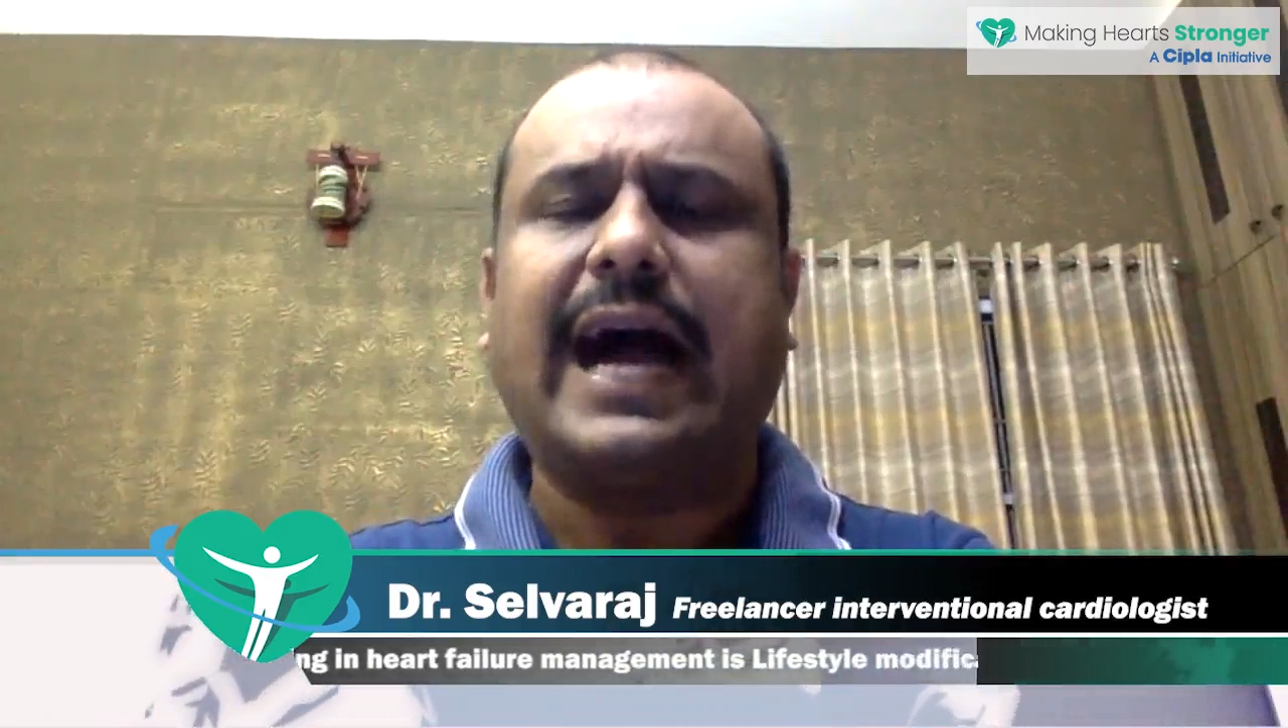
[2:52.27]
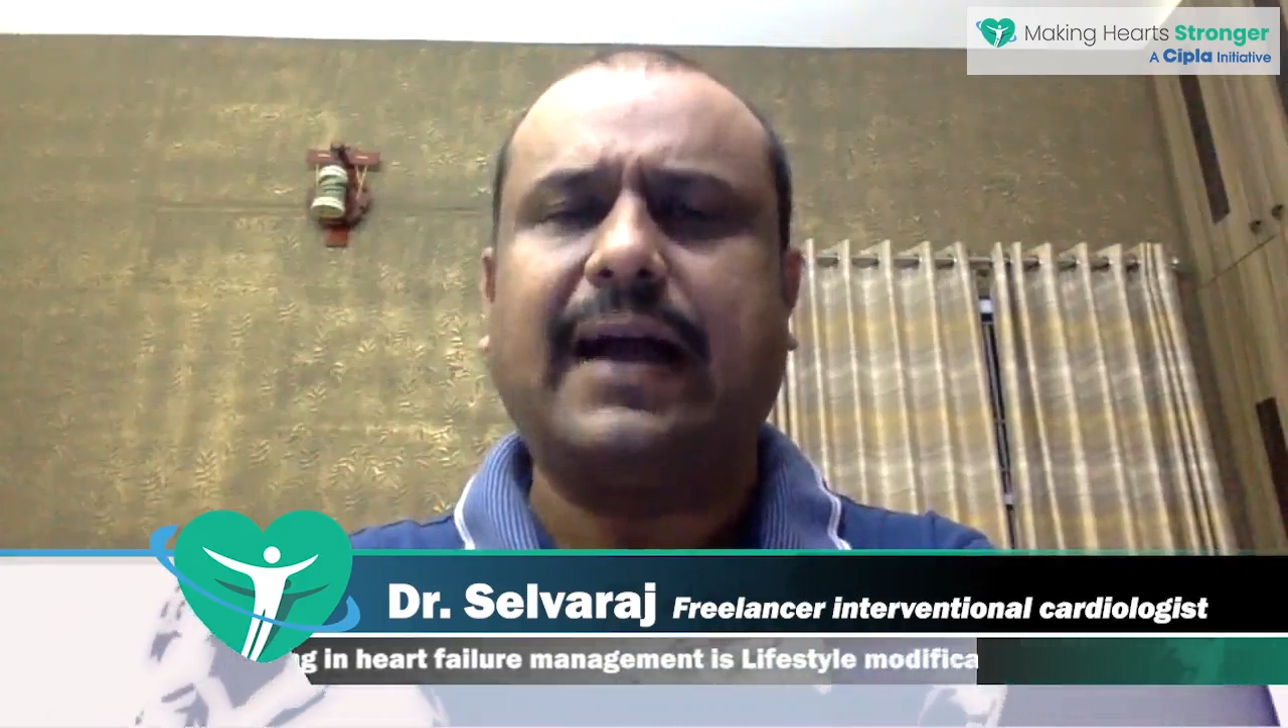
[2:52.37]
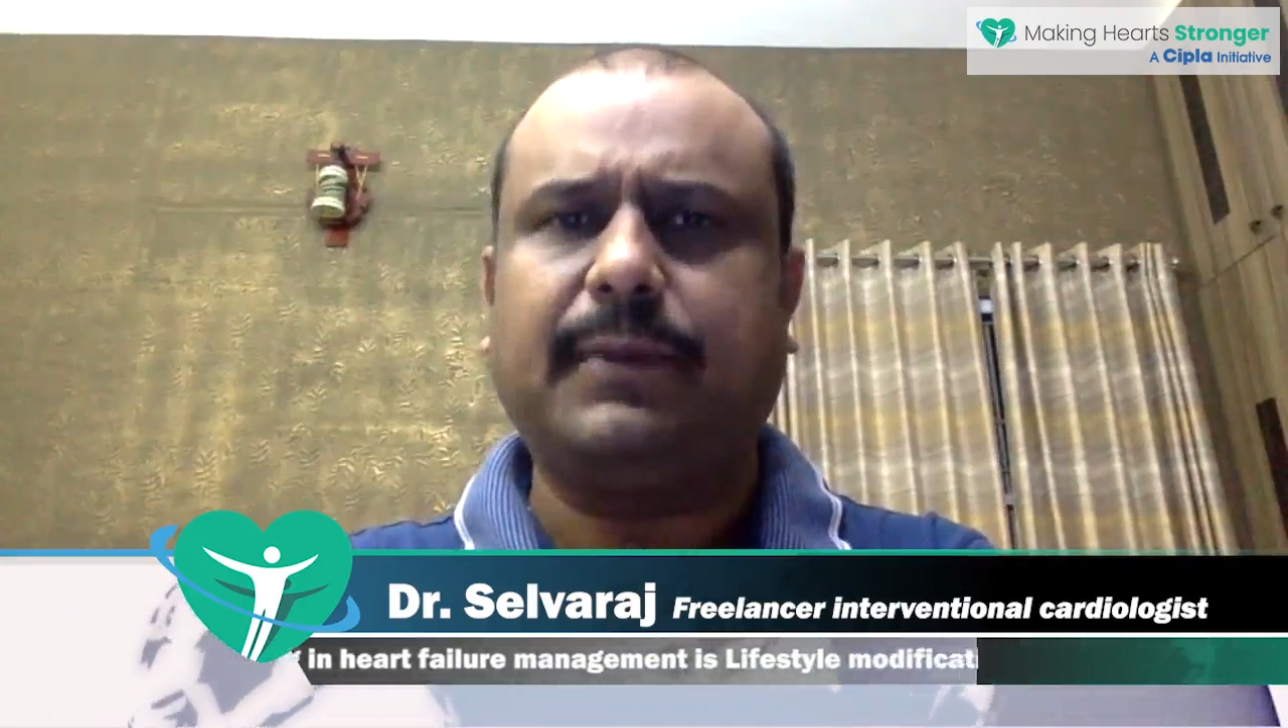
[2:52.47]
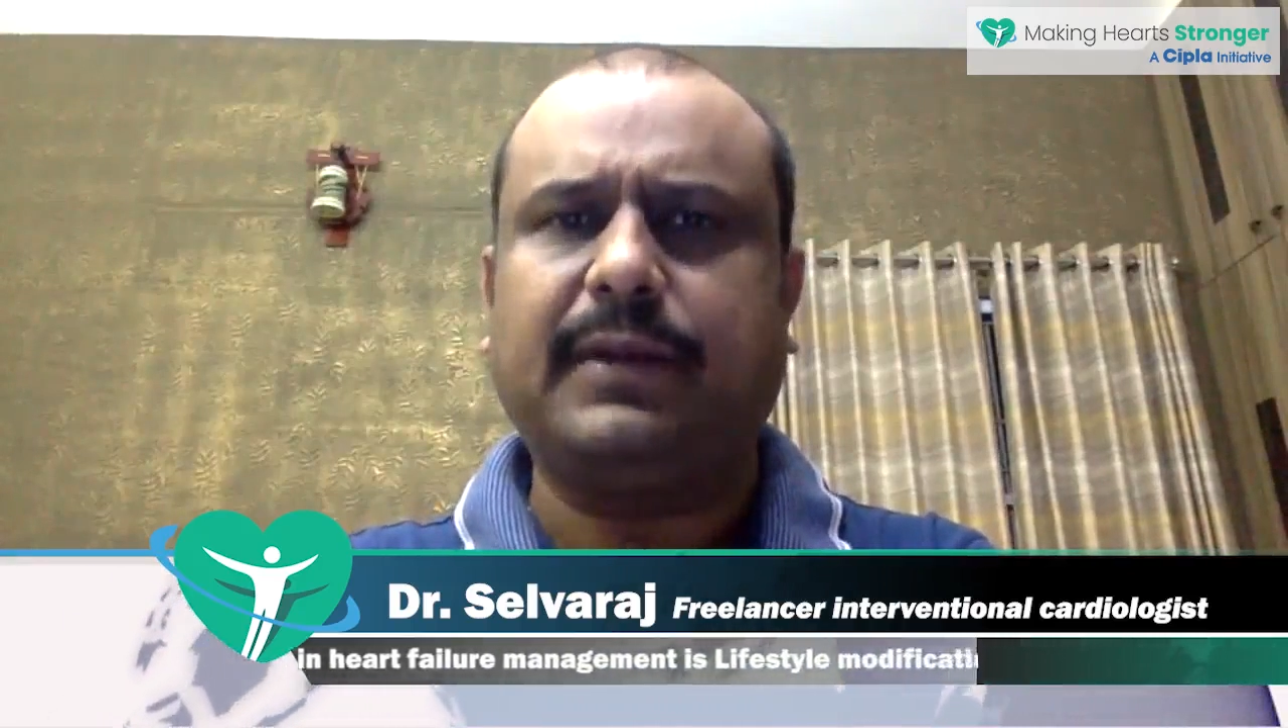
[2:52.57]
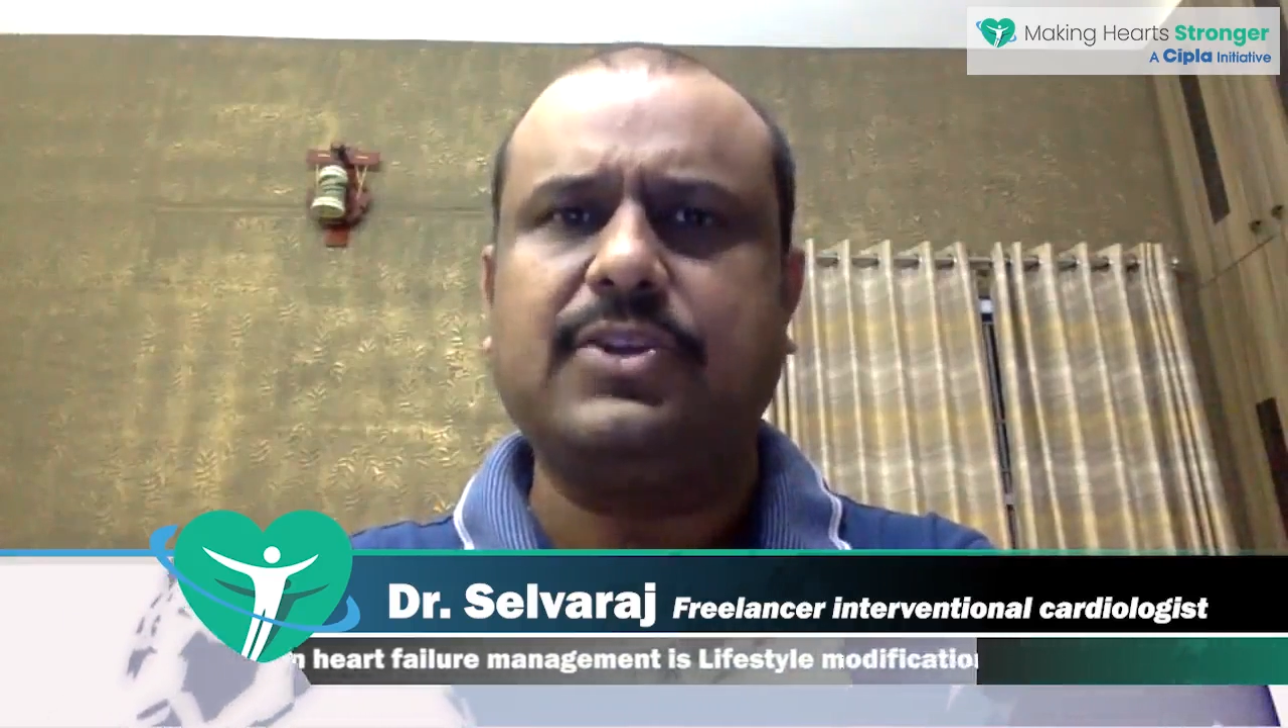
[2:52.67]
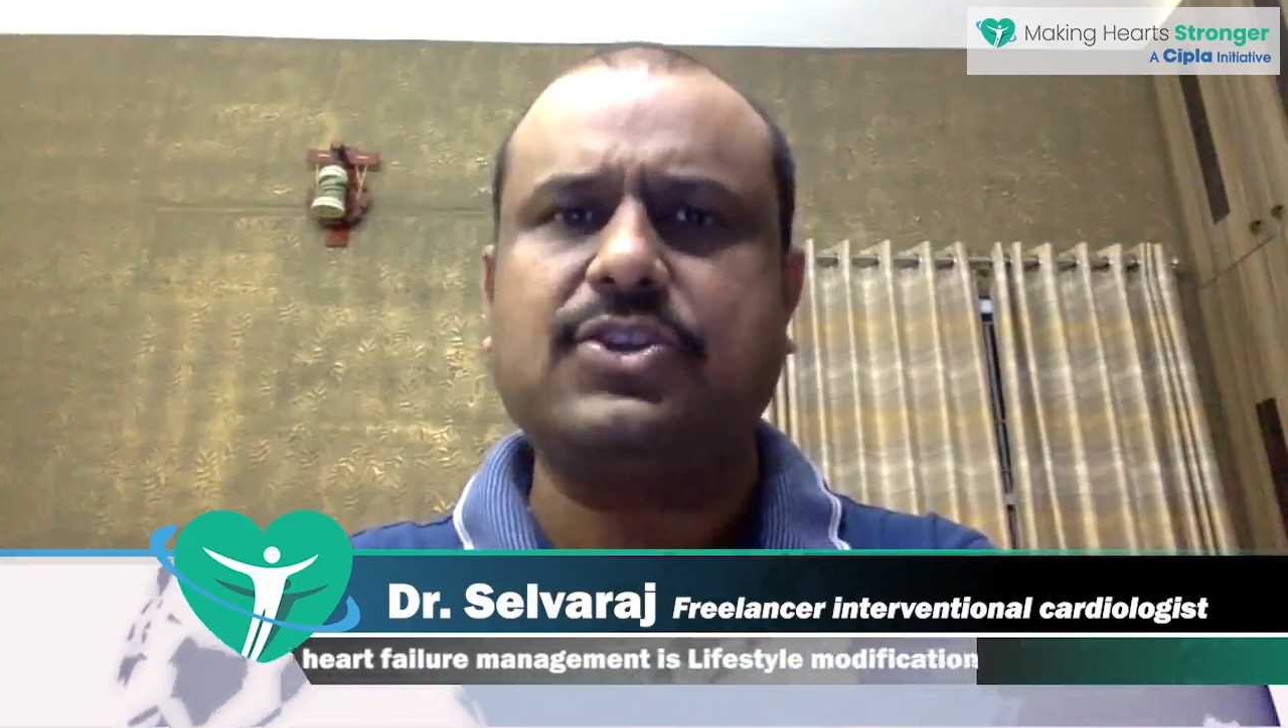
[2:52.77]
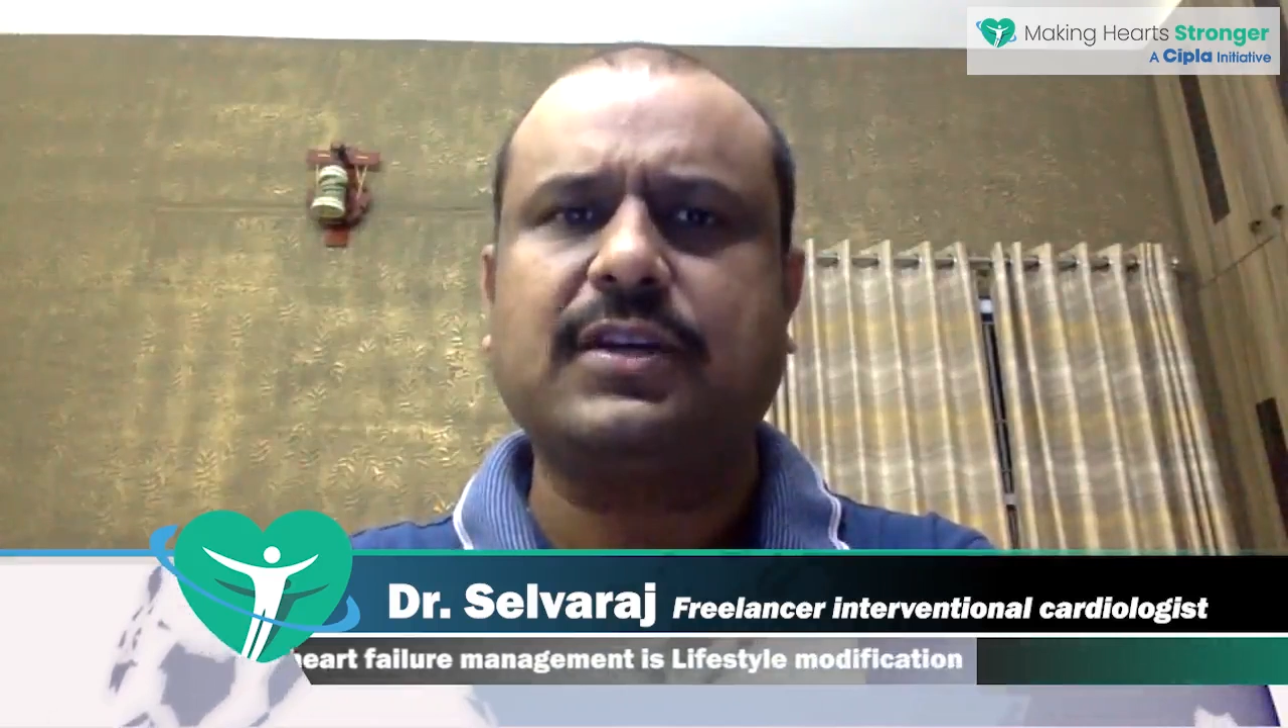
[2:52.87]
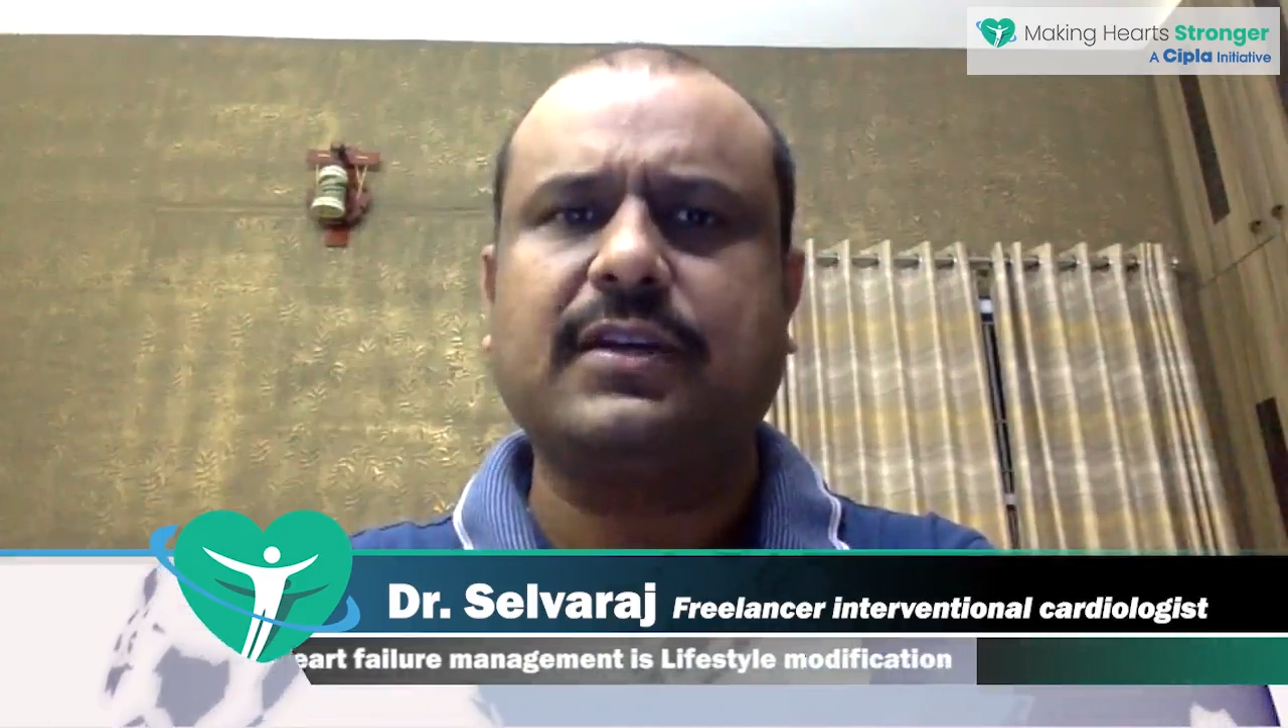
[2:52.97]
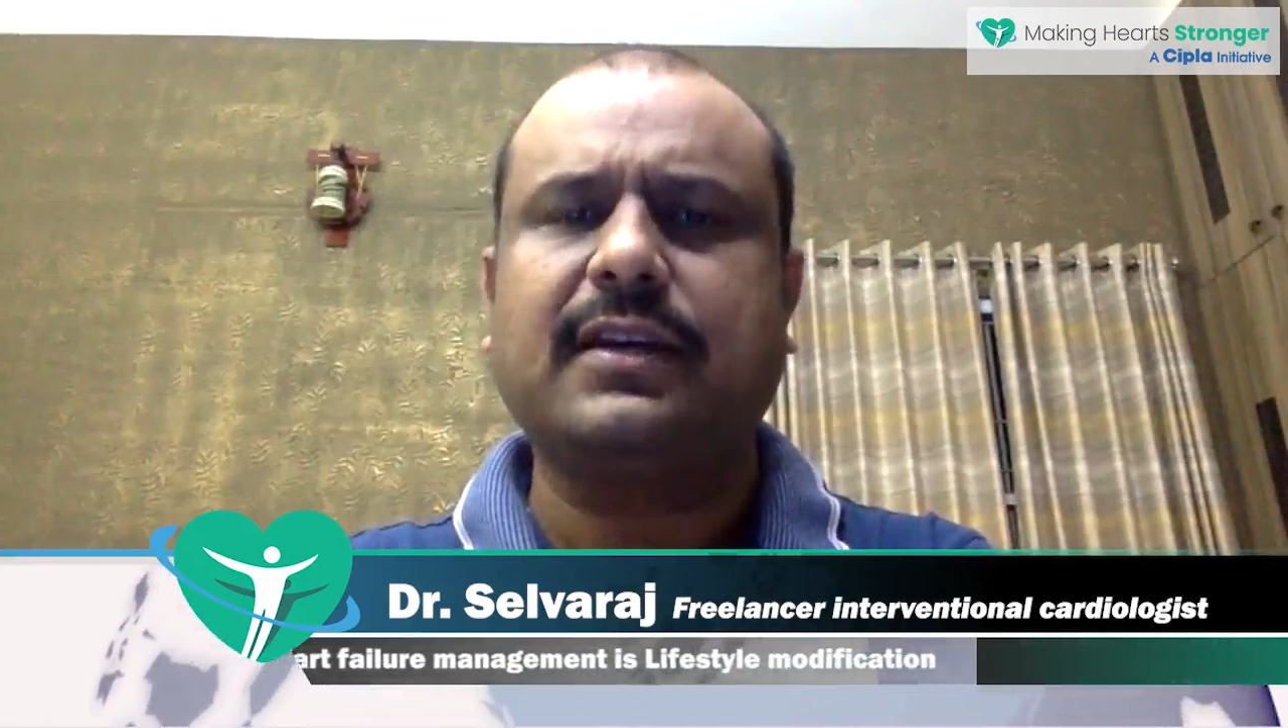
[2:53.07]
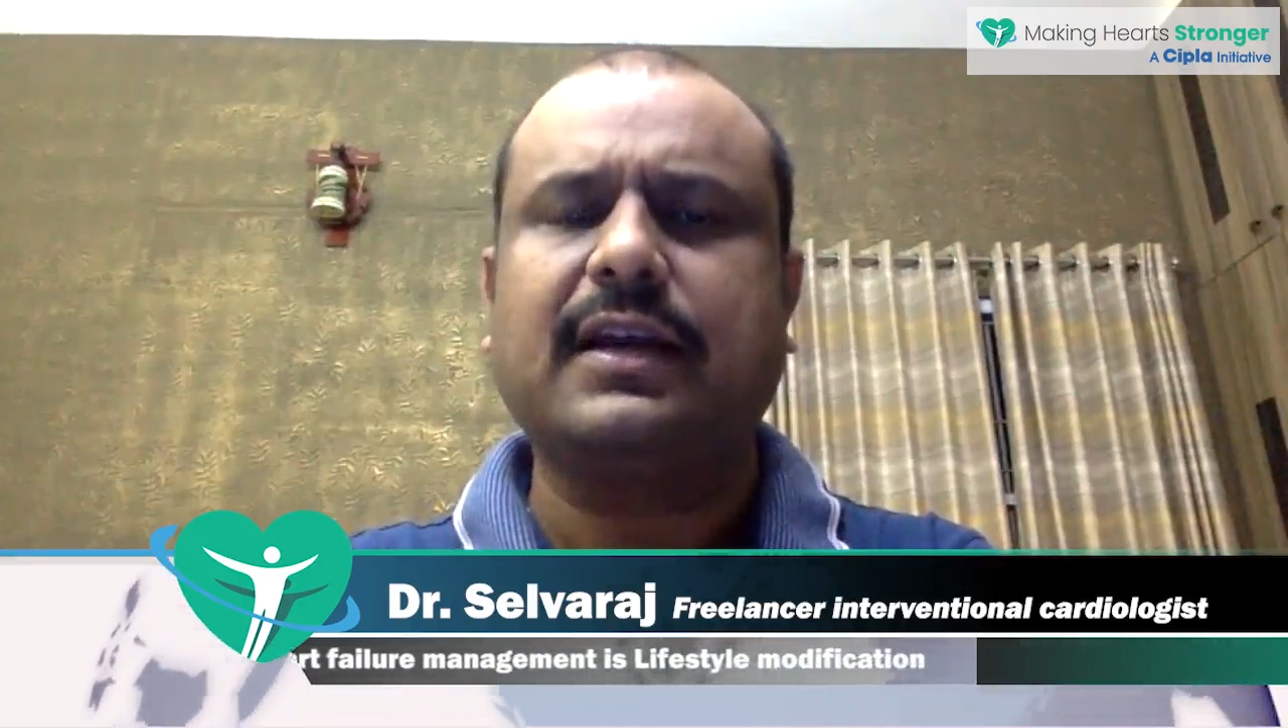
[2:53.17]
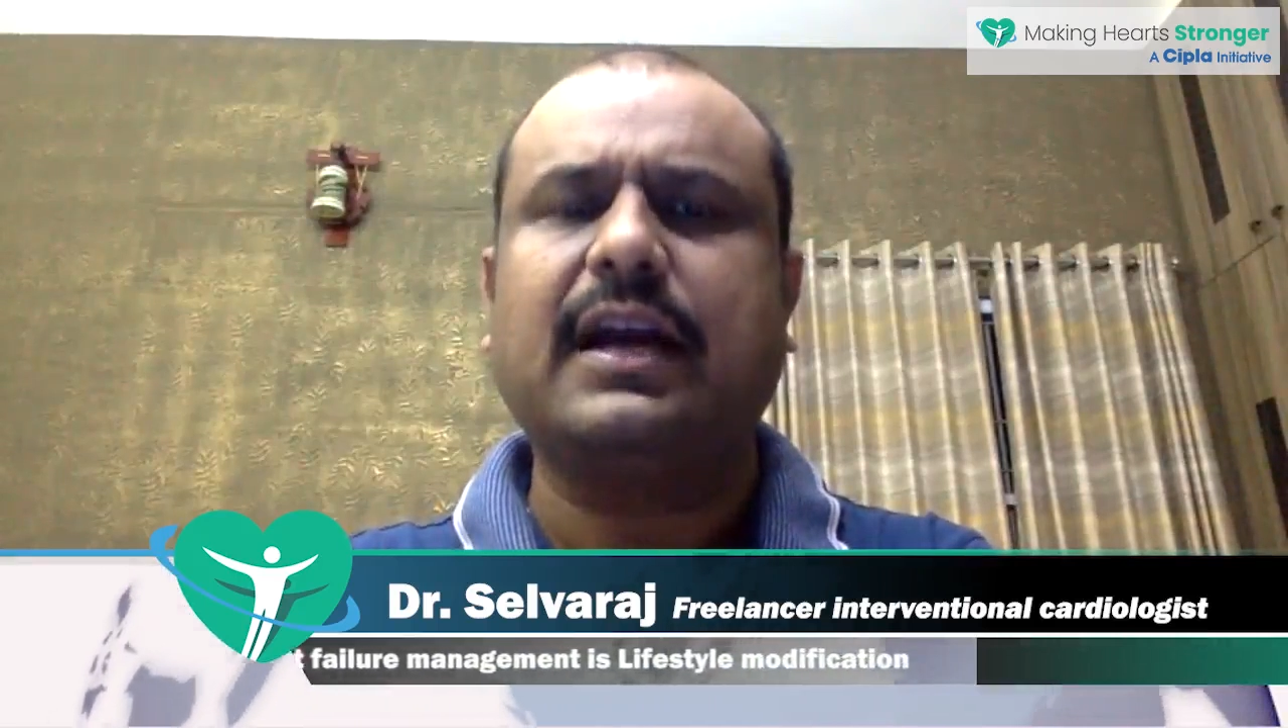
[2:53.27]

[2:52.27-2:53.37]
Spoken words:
hypertension,